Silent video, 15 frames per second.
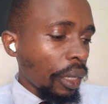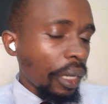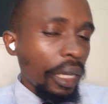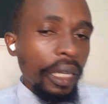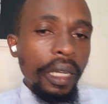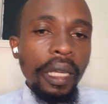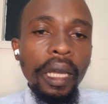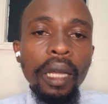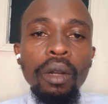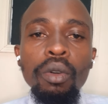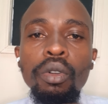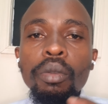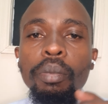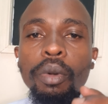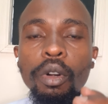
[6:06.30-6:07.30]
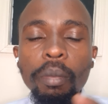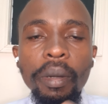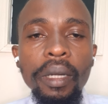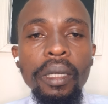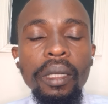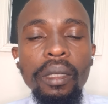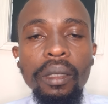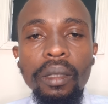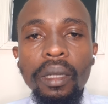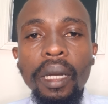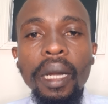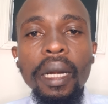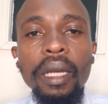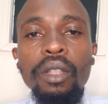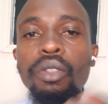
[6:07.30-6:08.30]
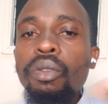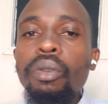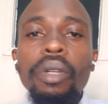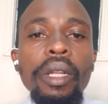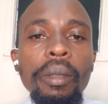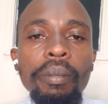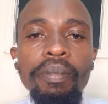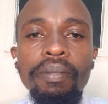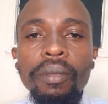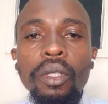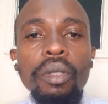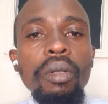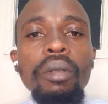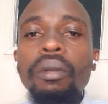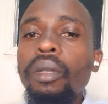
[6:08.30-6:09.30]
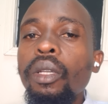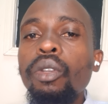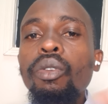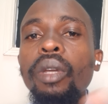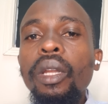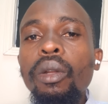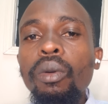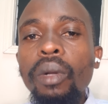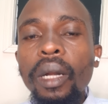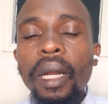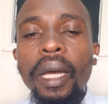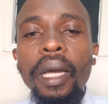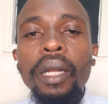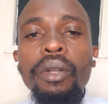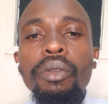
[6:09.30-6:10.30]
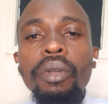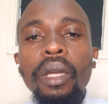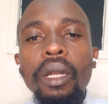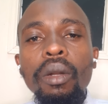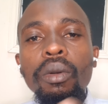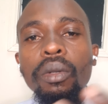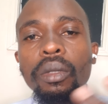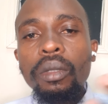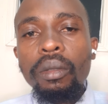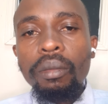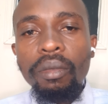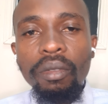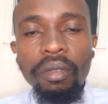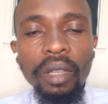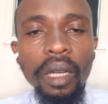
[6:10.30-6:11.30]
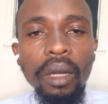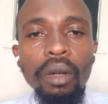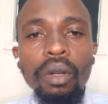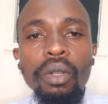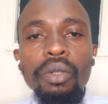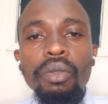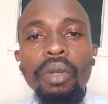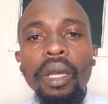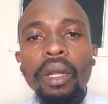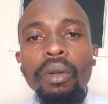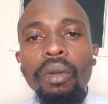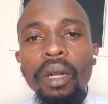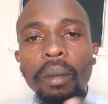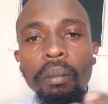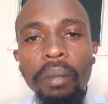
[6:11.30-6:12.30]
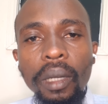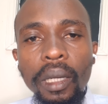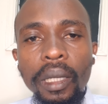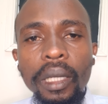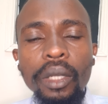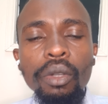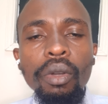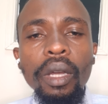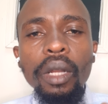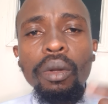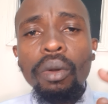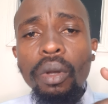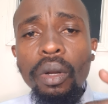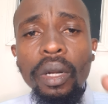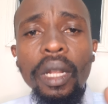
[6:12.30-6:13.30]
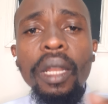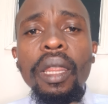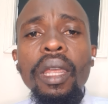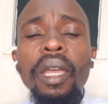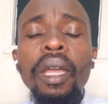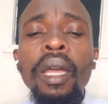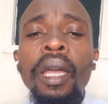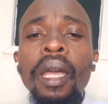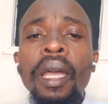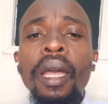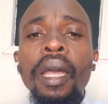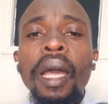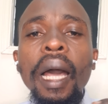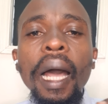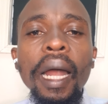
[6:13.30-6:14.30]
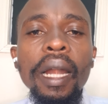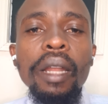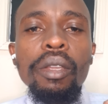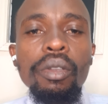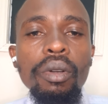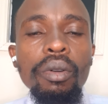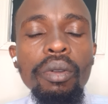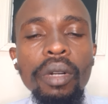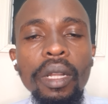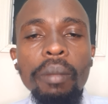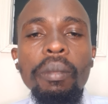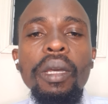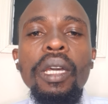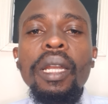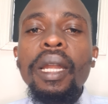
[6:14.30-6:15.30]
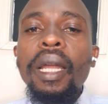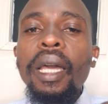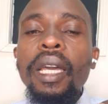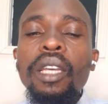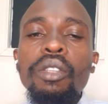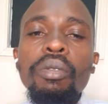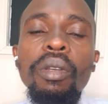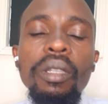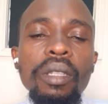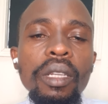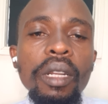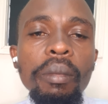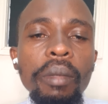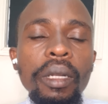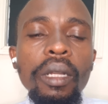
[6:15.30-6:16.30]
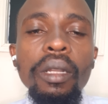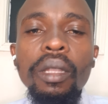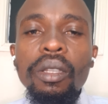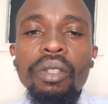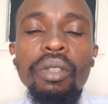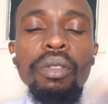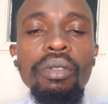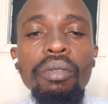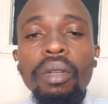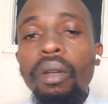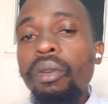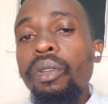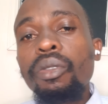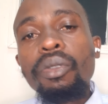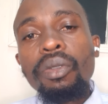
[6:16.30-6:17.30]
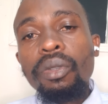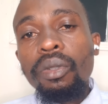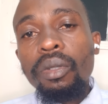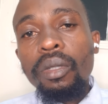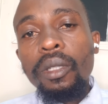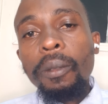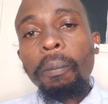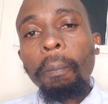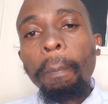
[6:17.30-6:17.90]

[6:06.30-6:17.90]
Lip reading: it can own properties under its own name. You can own land, you can own vehicles, you can own a building, you can own anything under your own name. And the XYZ Limited, in this case, we are going to use